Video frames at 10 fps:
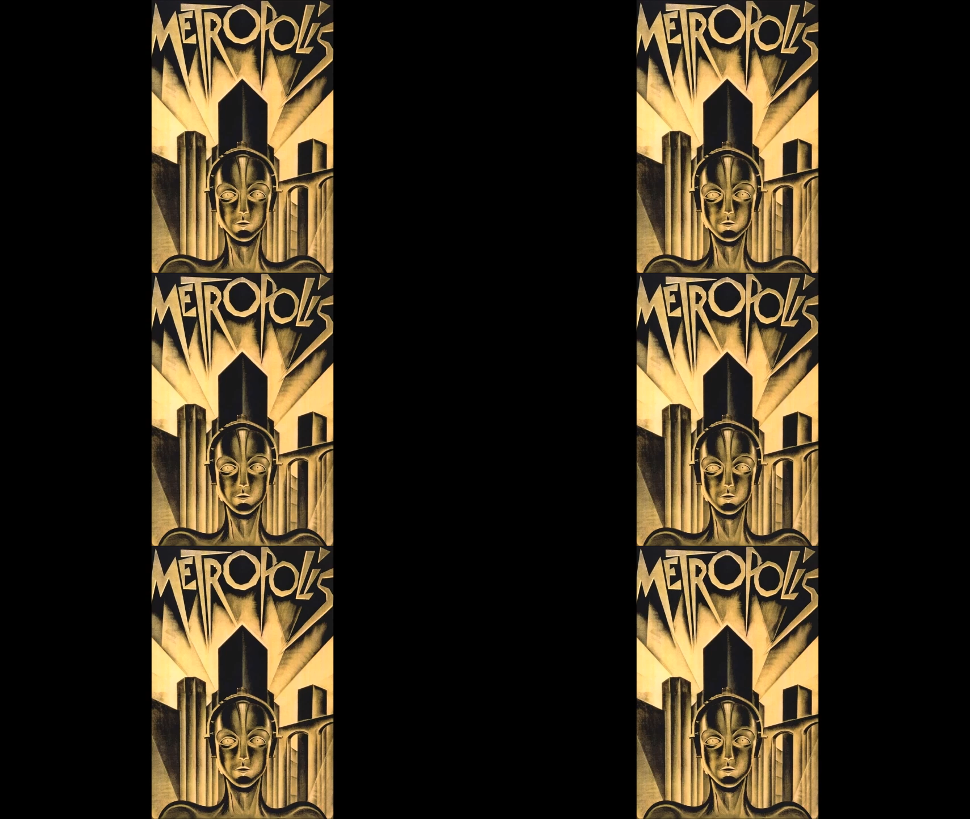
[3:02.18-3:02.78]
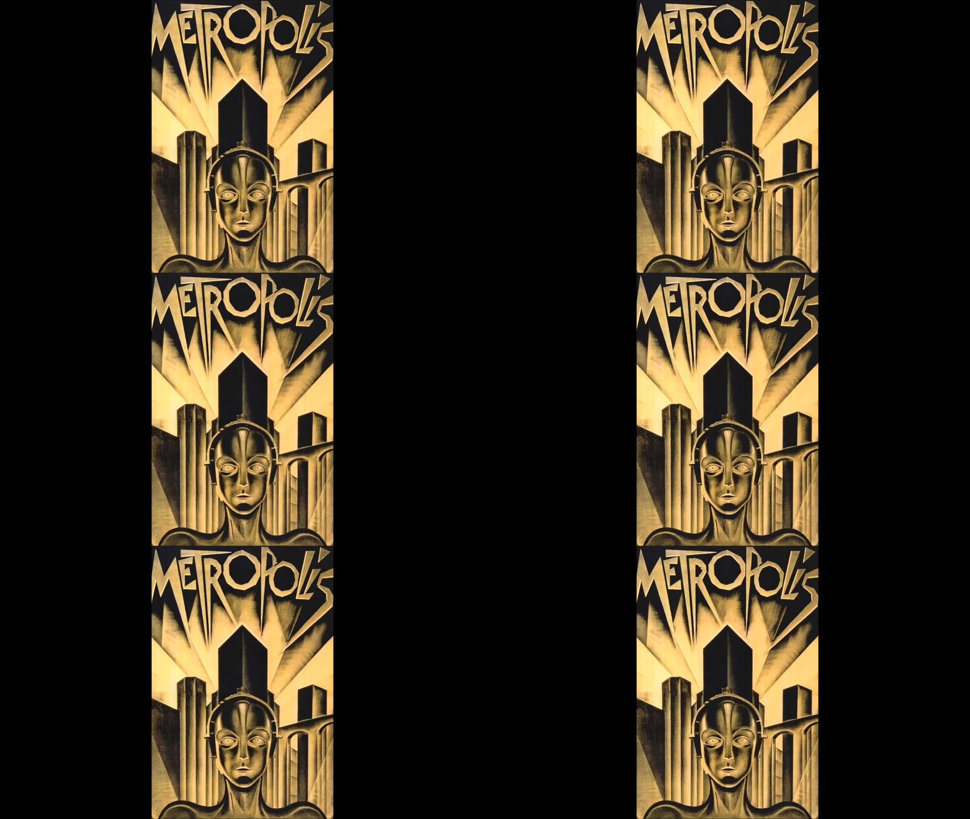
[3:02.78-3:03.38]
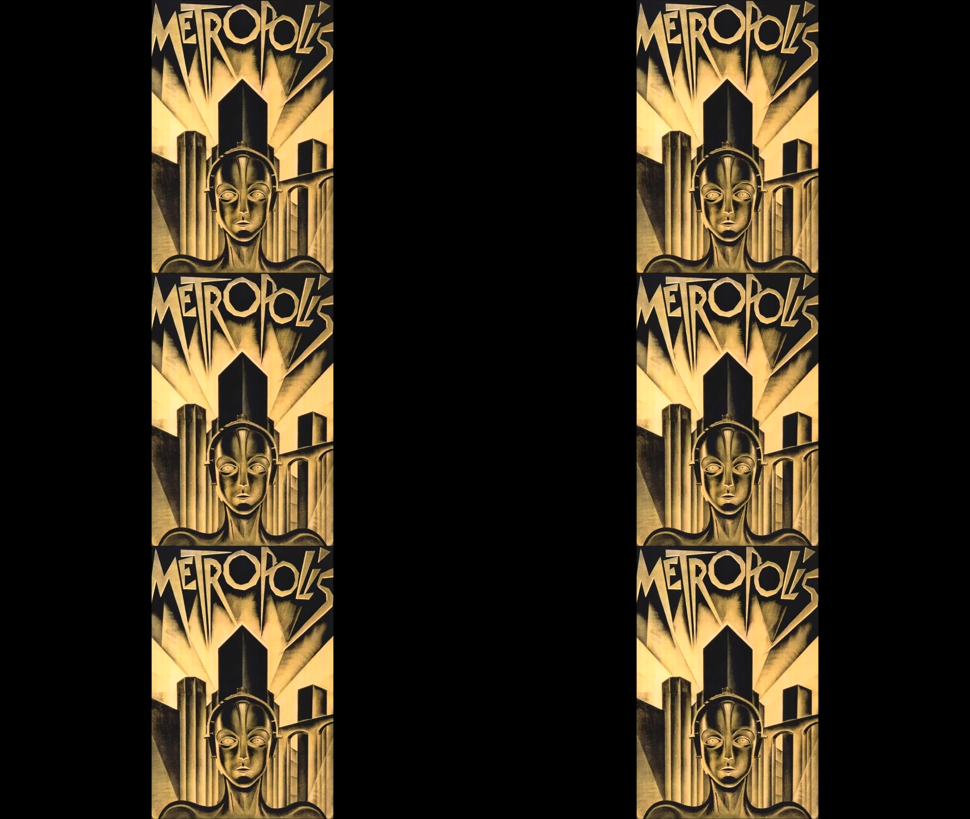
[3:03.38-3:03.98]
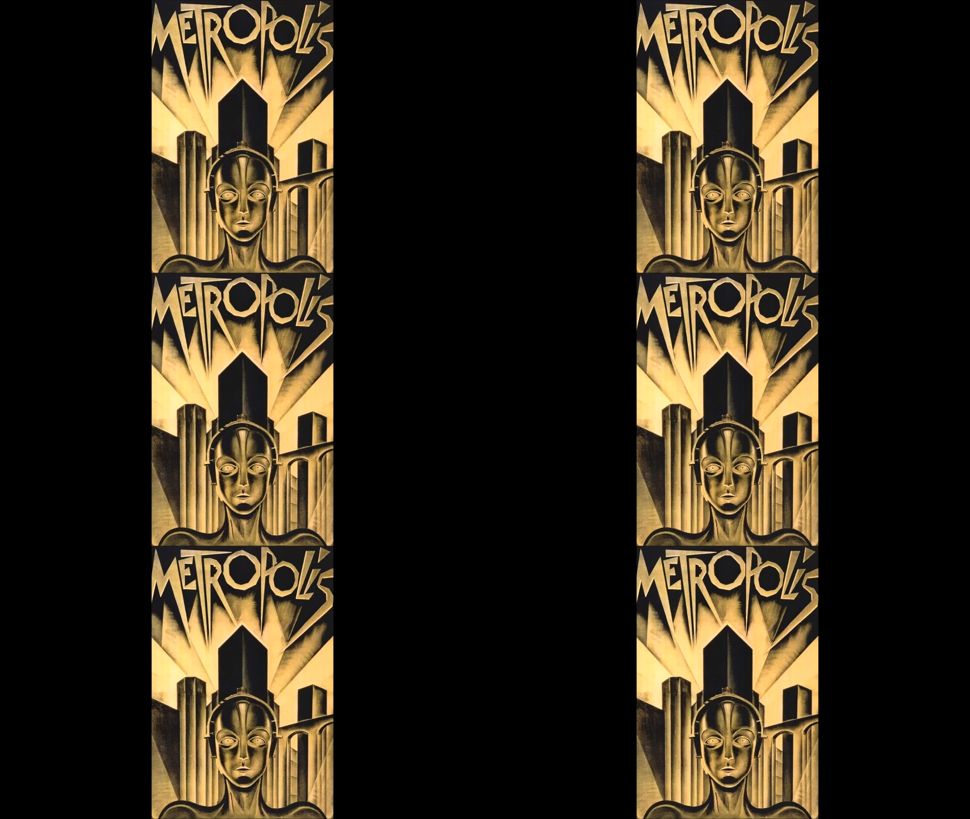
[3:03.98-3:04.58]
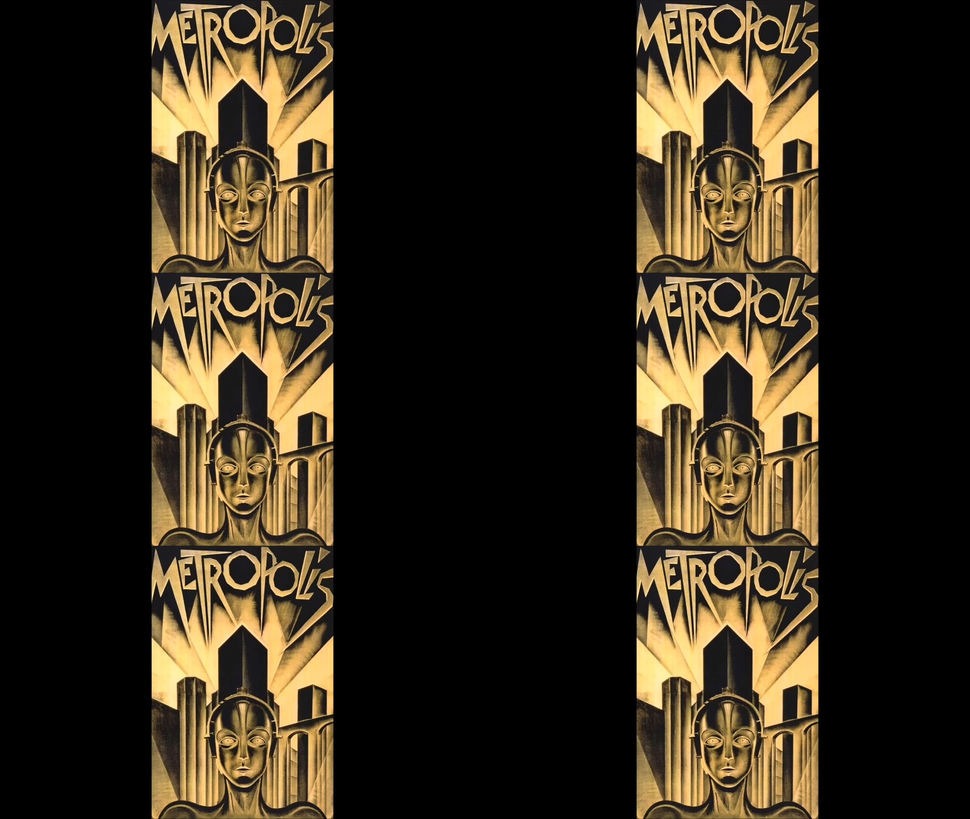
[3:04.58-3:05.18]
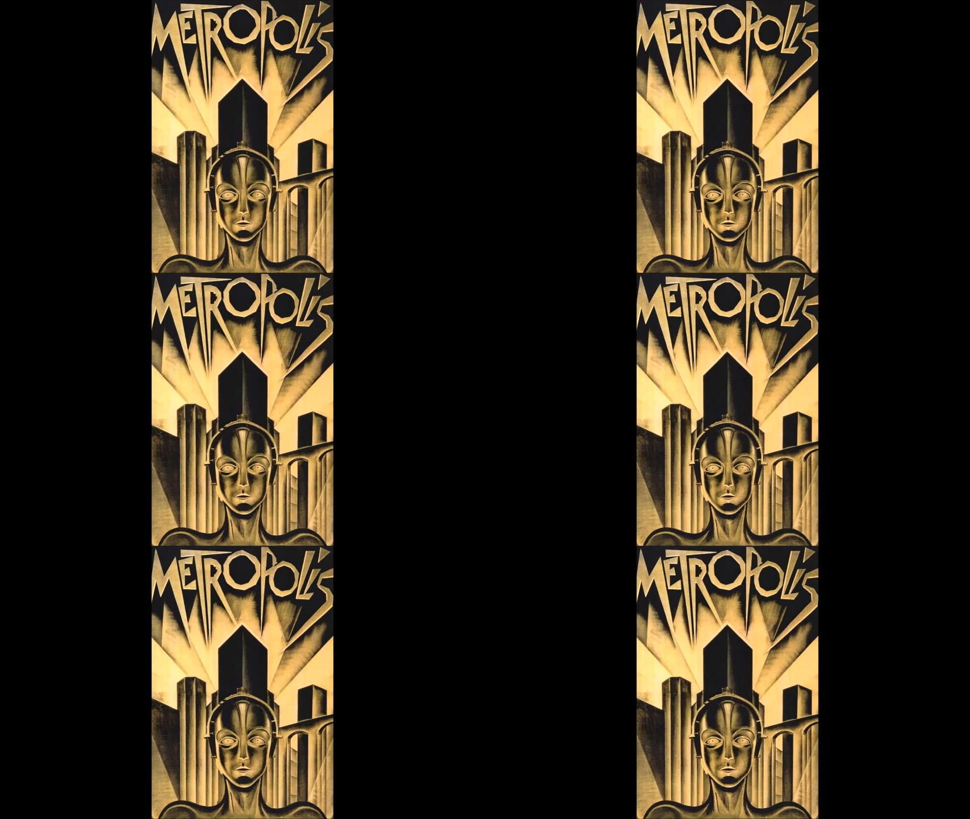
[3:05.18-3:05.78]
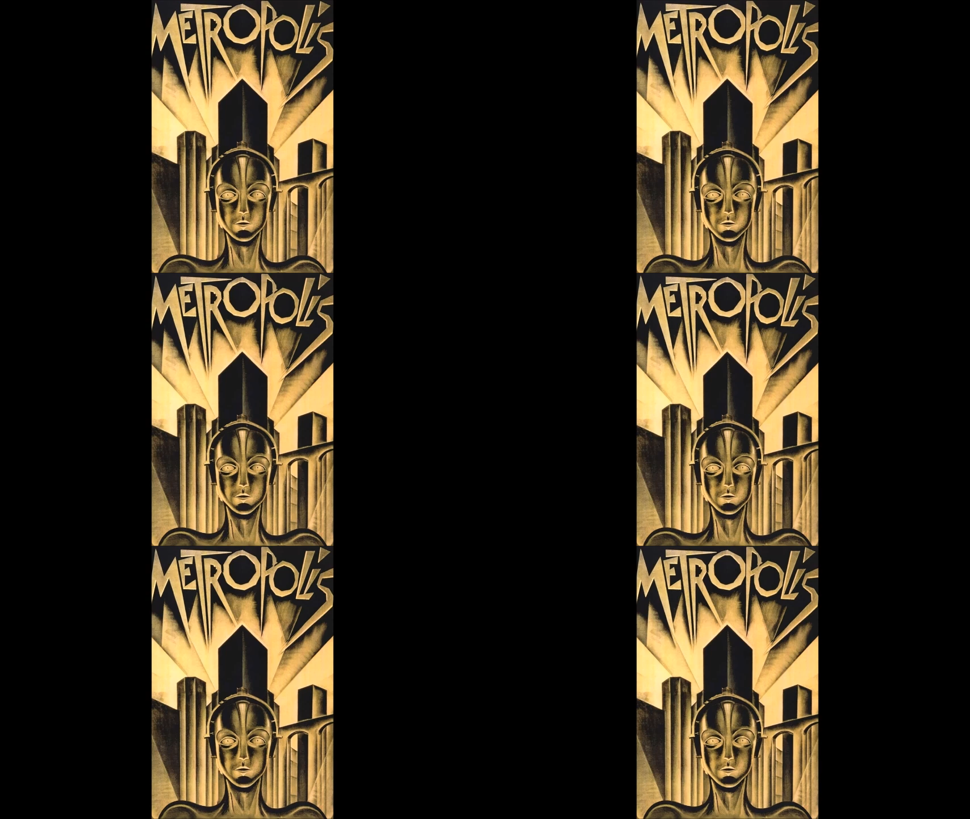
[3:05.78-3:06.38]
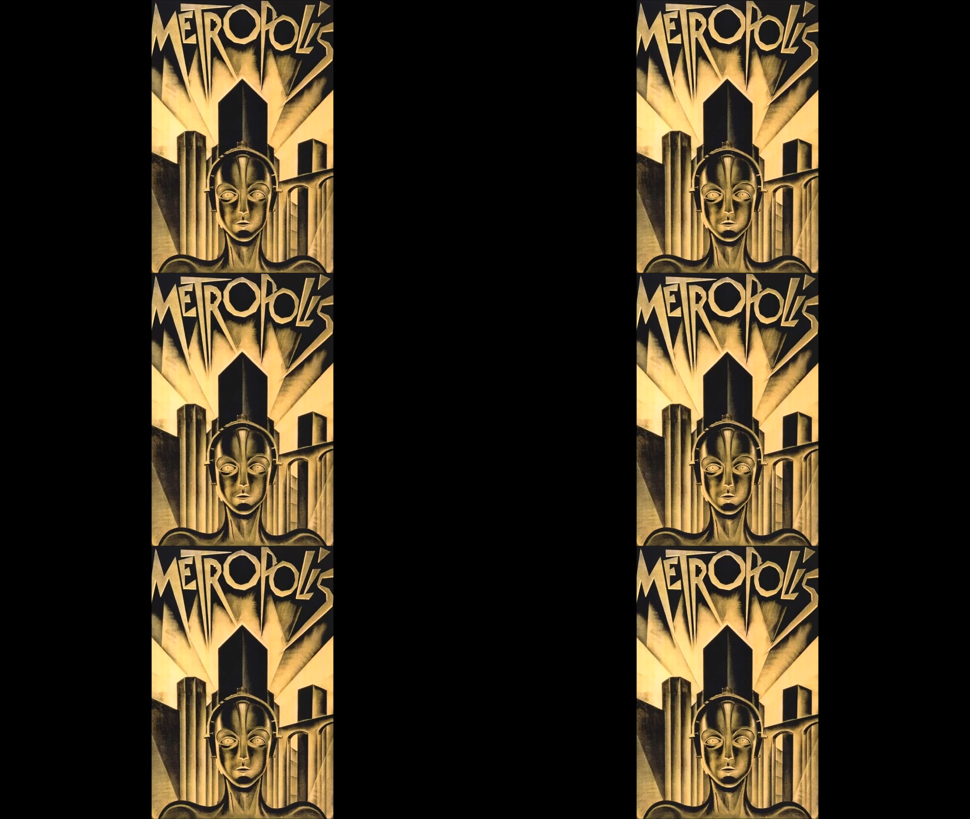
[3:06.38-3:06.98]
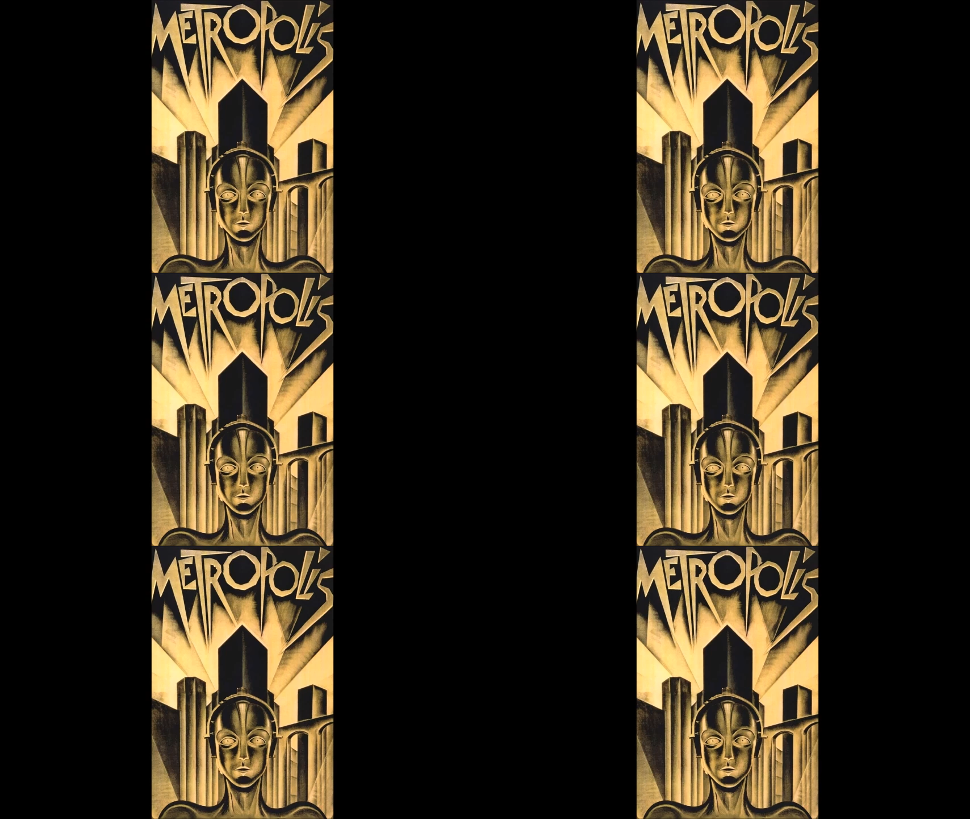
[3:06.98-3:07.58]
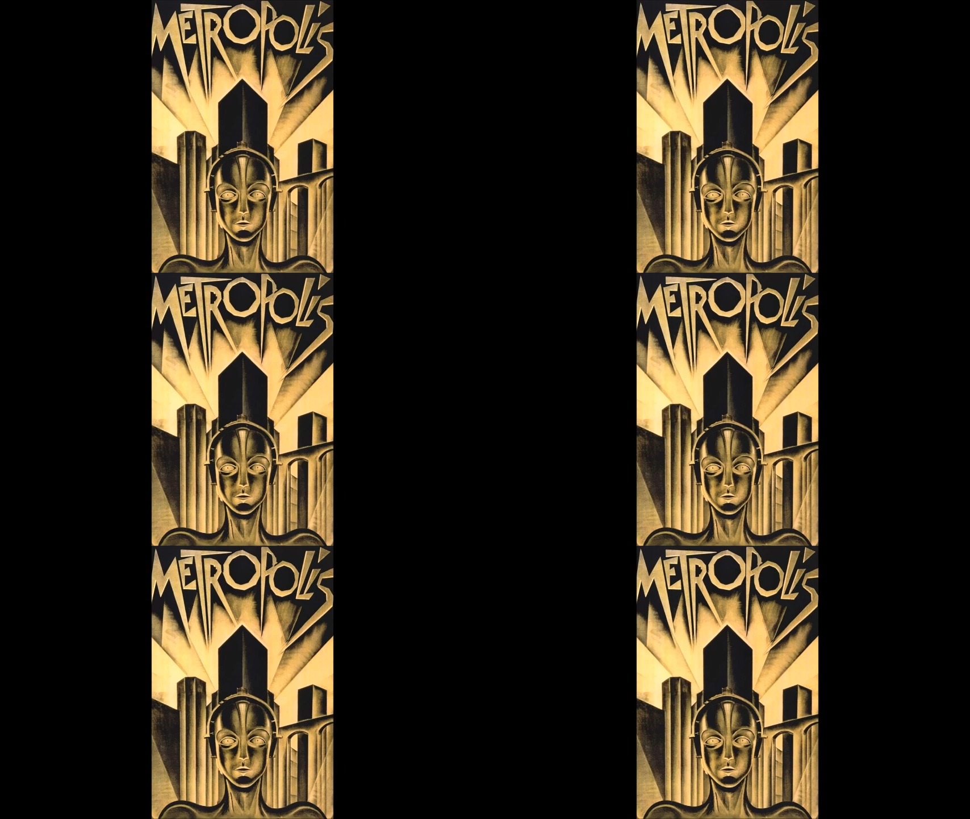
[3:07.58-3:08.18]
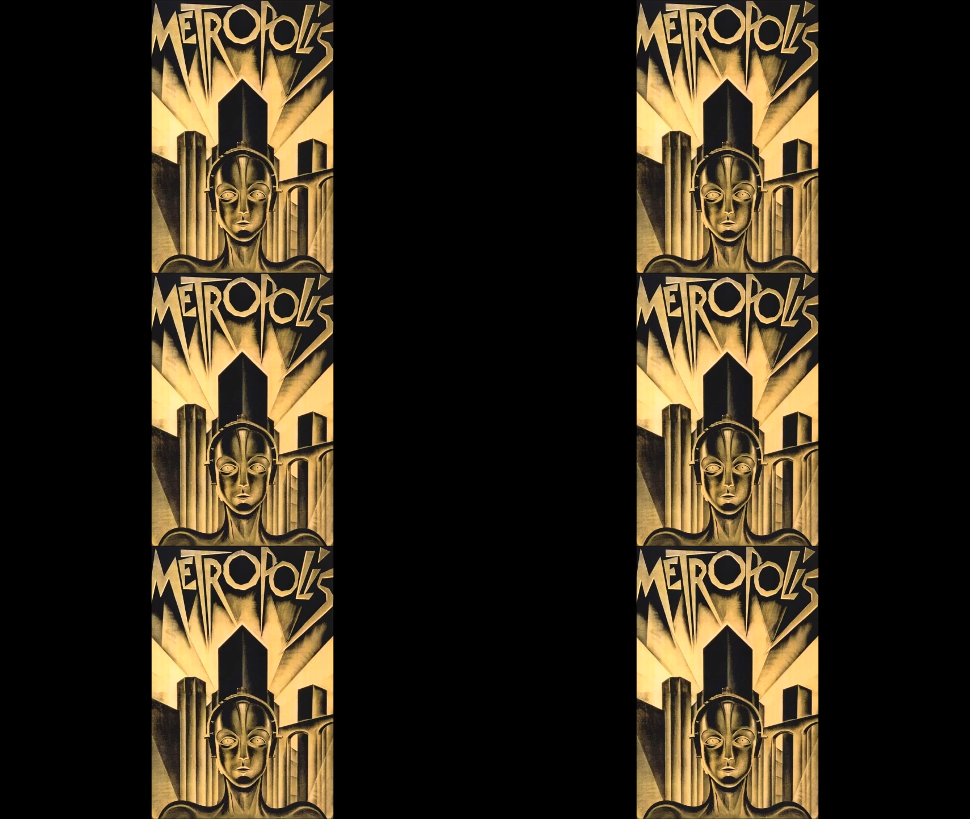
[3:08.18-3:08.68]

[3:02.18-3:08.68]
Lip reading: [no speech]